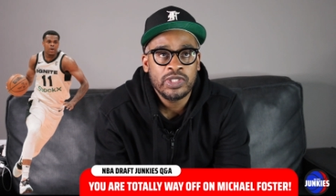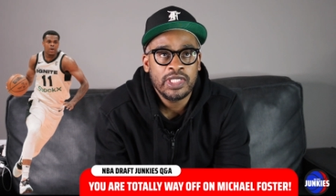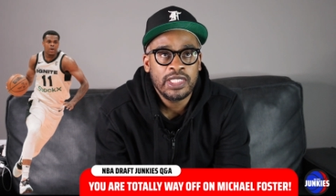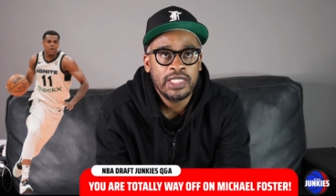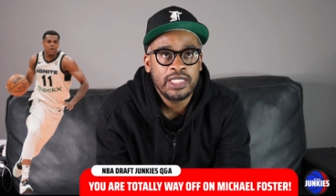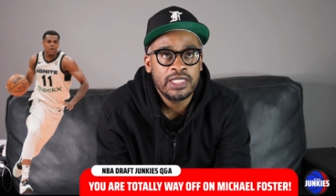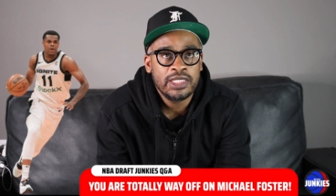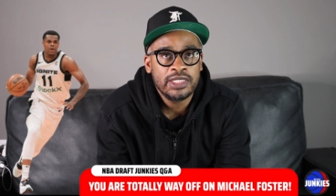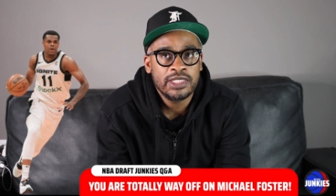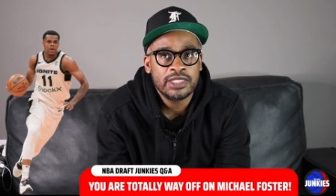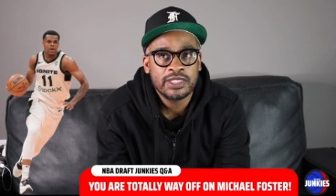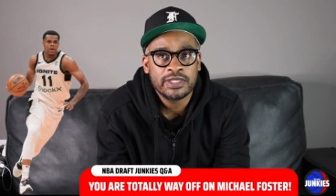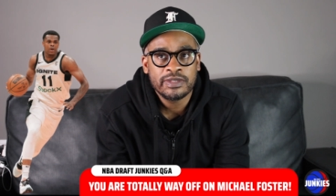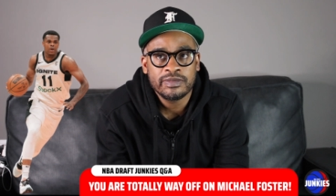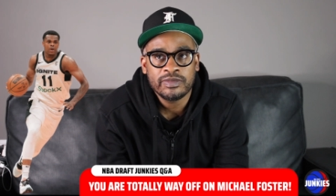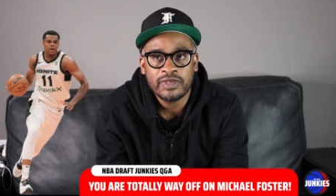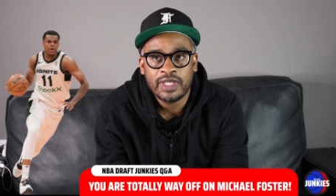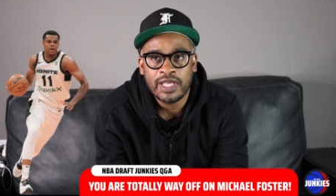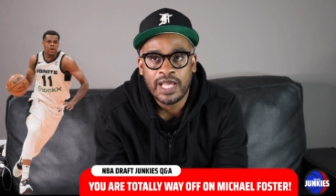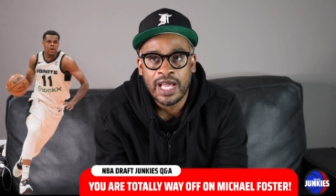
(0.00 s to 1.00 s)
He's
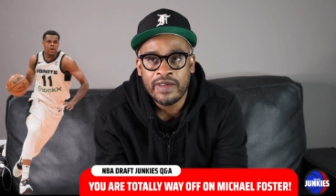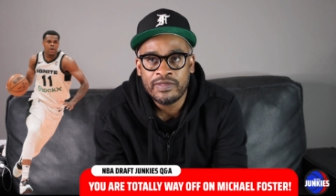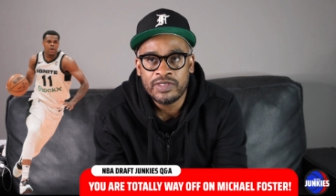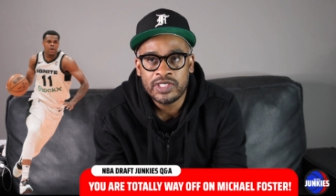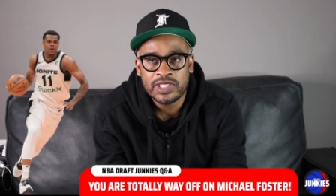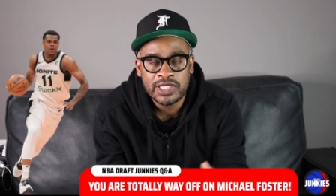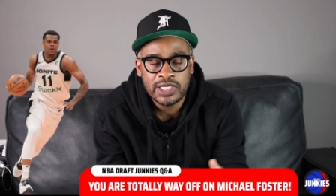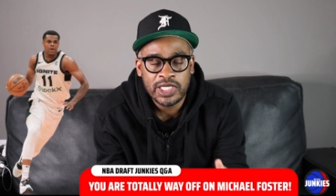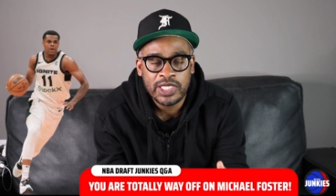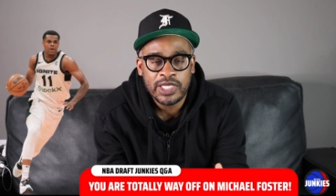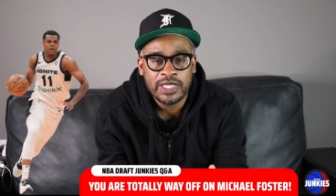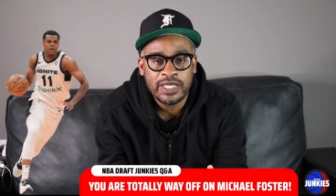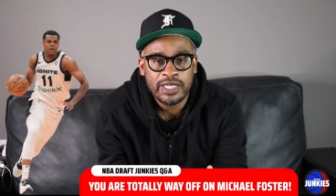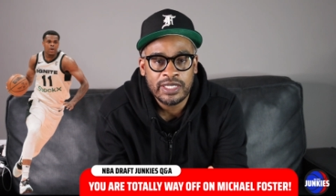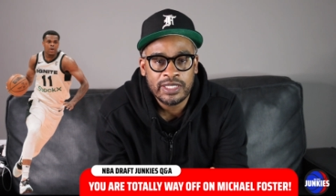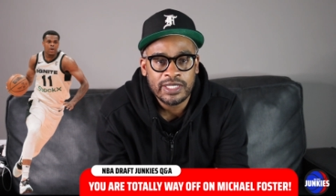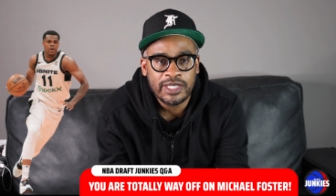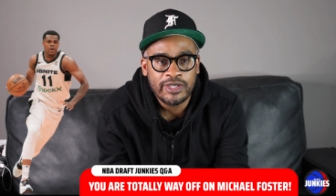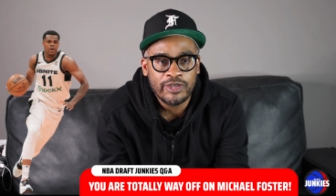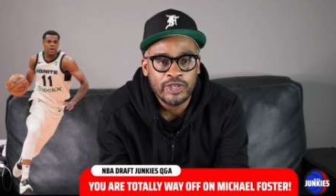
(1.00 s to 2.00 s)
obviously a,
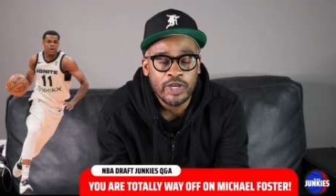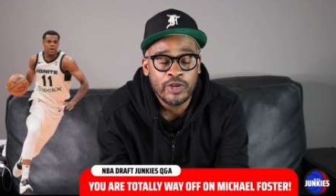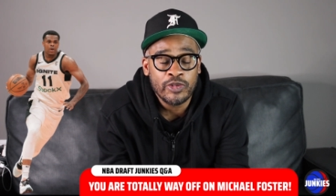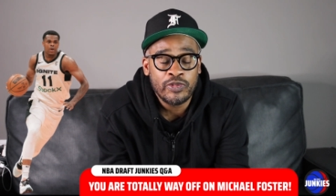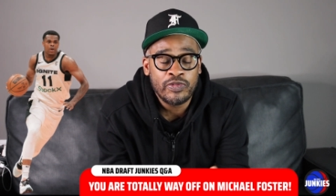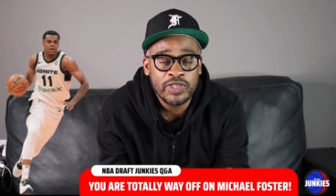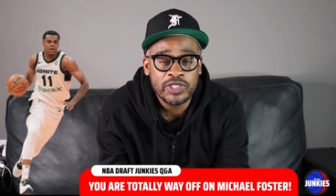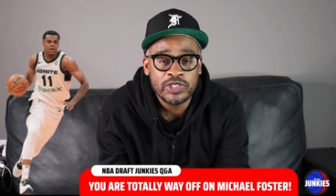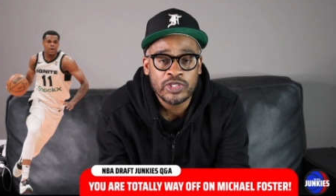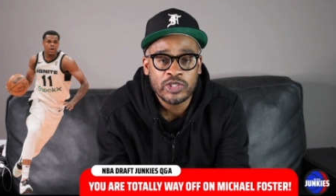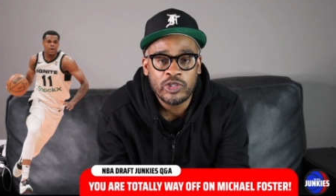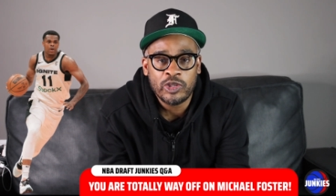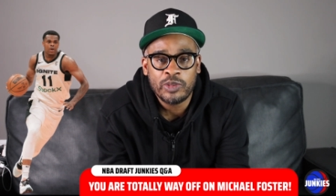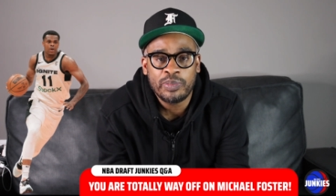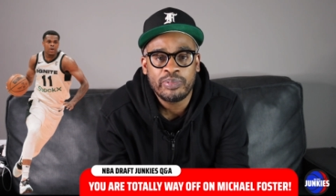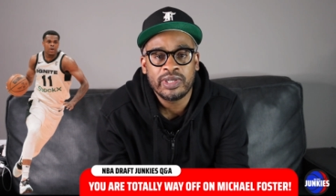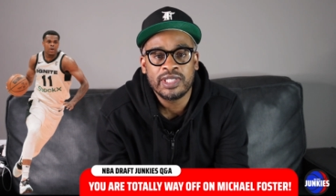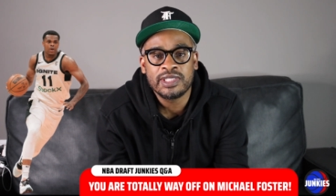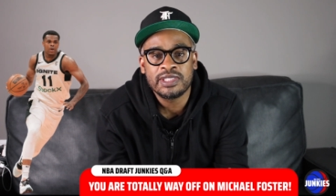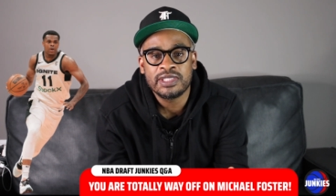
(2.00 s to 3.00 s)
a, a physical
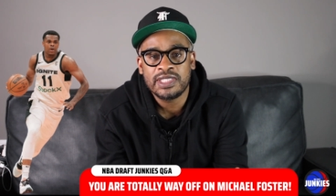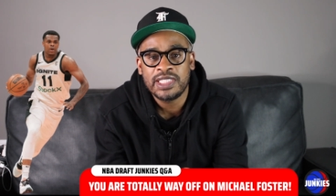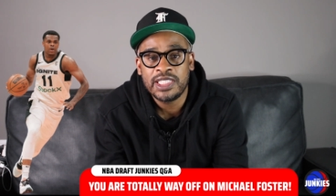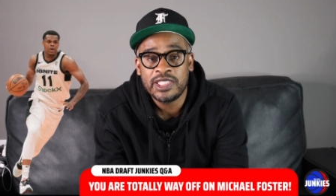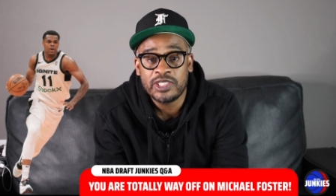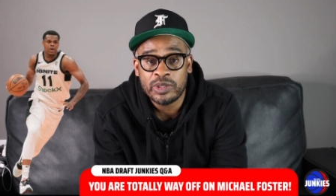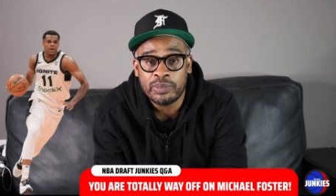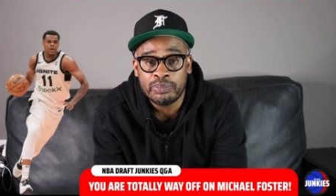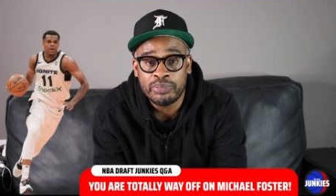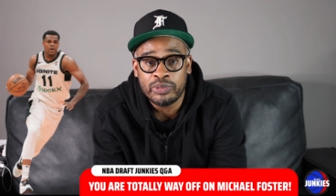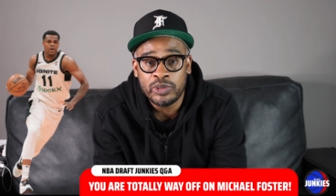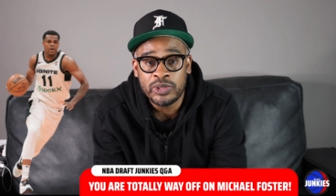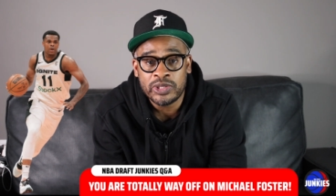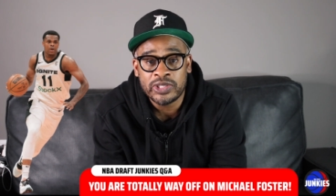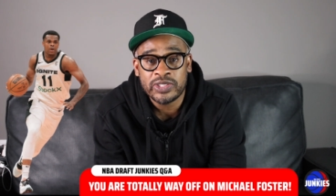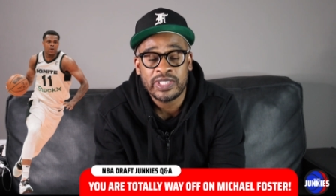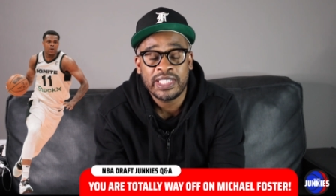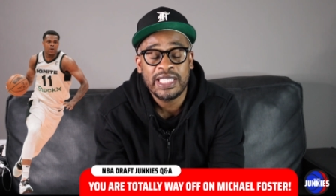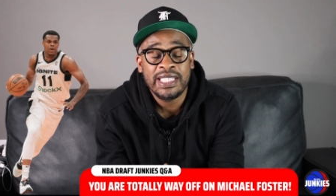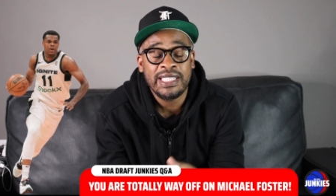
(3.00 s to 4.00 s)
presence. He's a
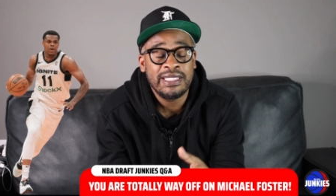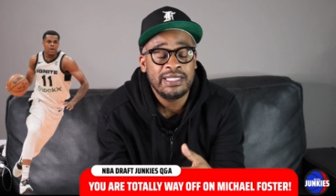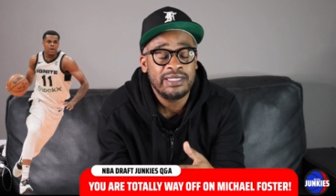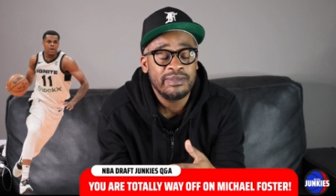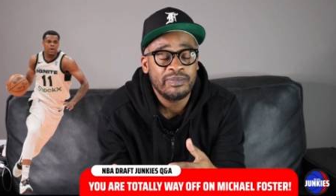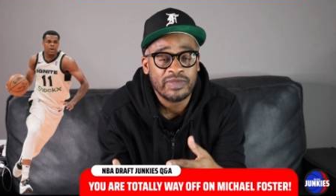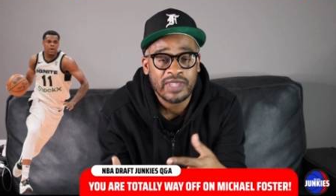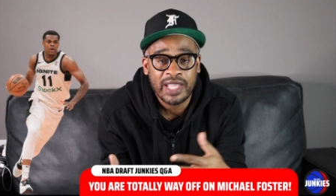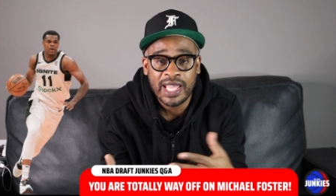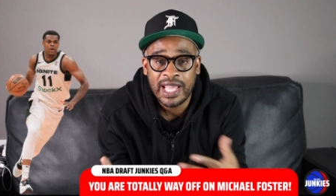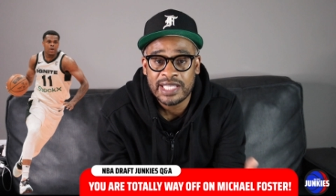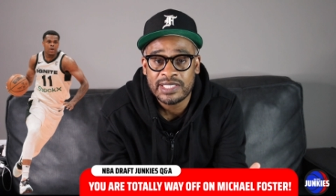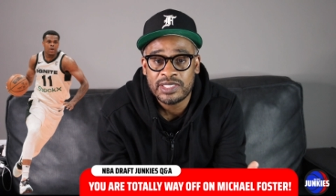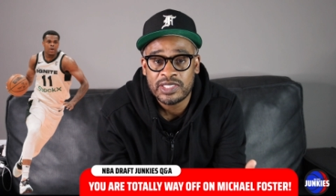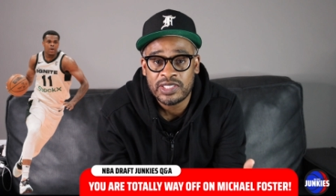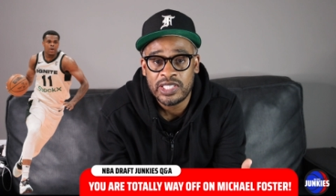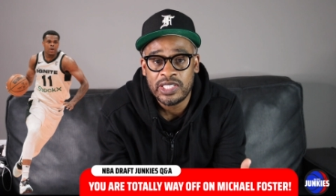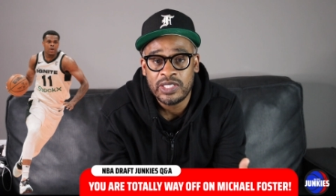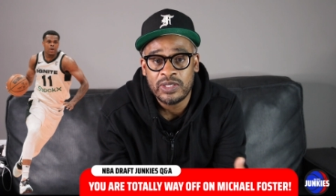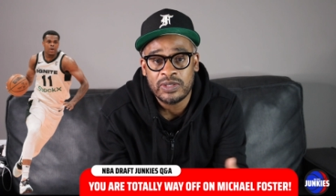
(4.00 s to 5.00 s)
bruiser. He has
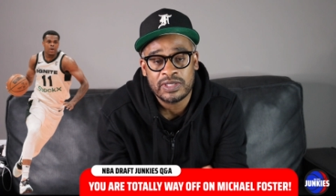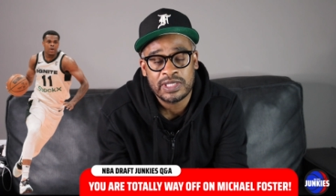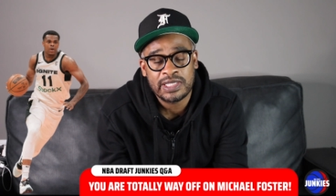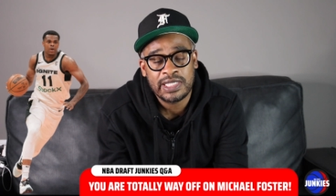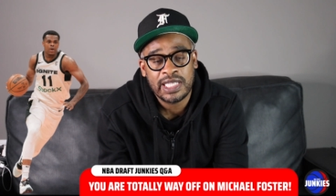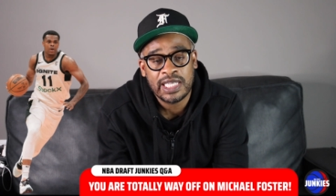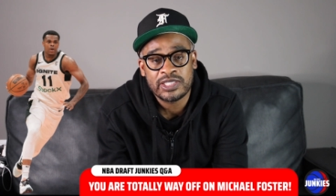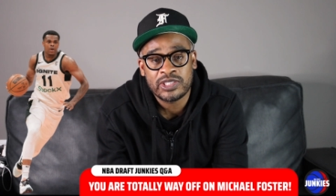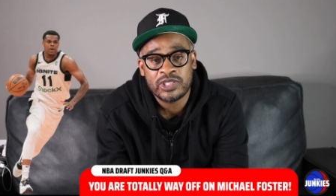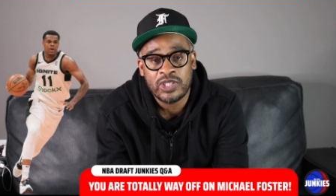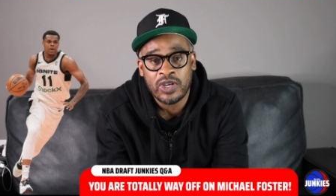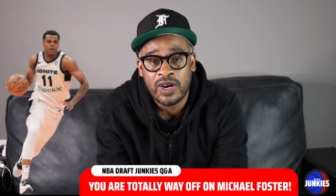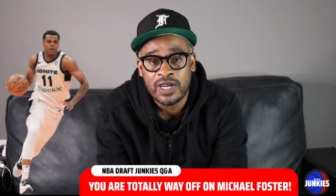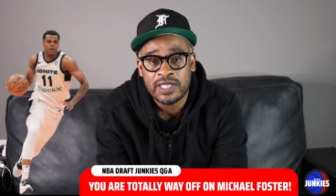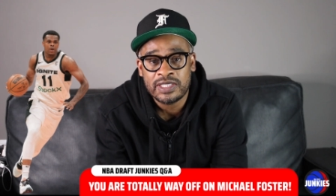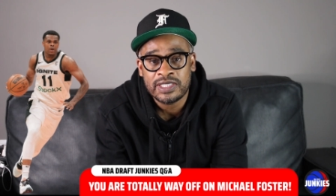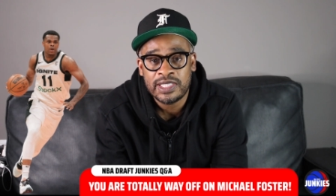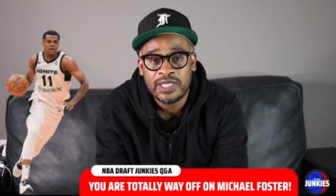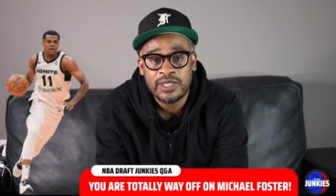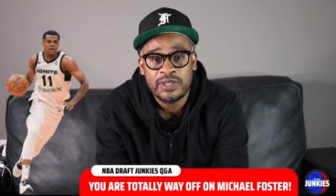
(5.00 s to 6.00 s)
skills. He has
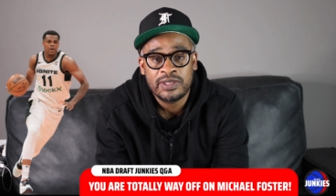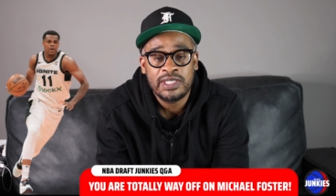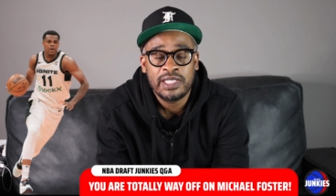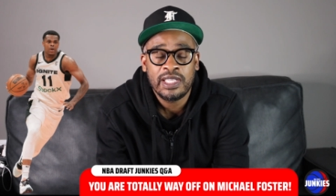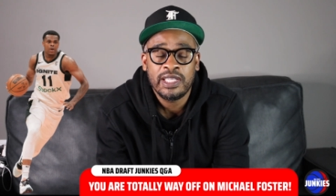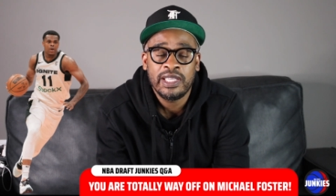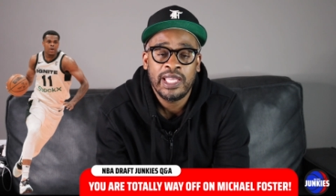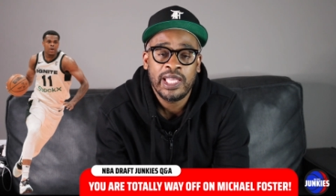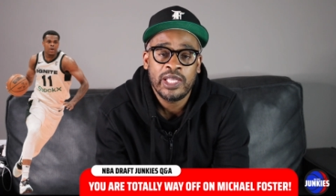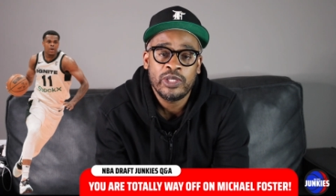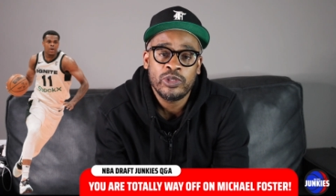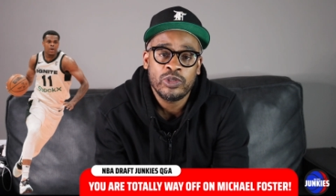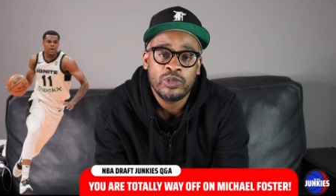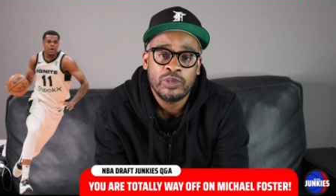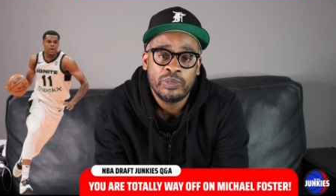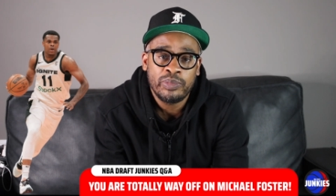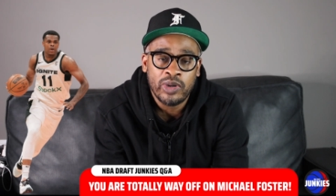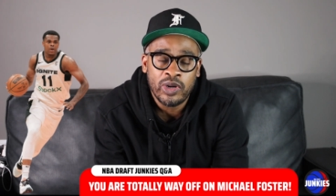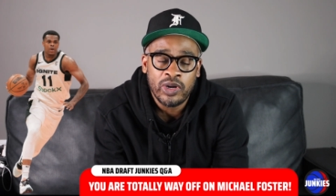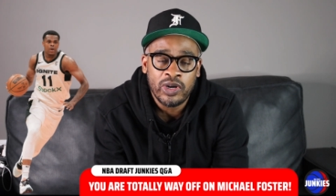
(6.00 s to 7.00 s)
guard skills. He can handle the
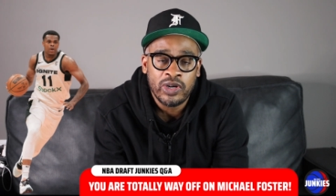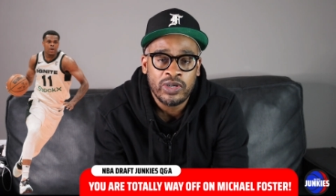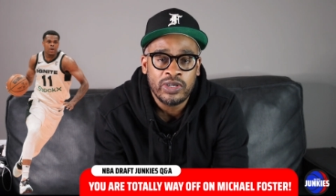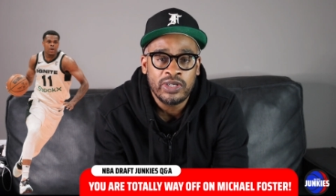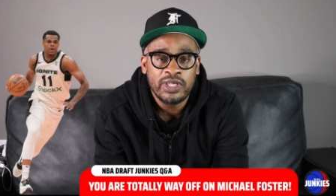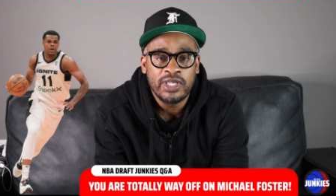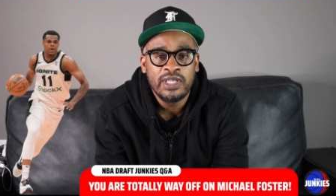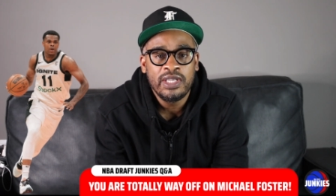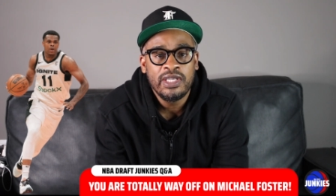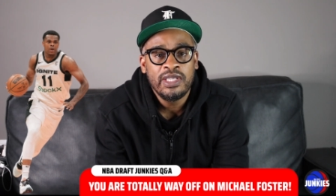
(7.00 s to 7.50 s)
ball.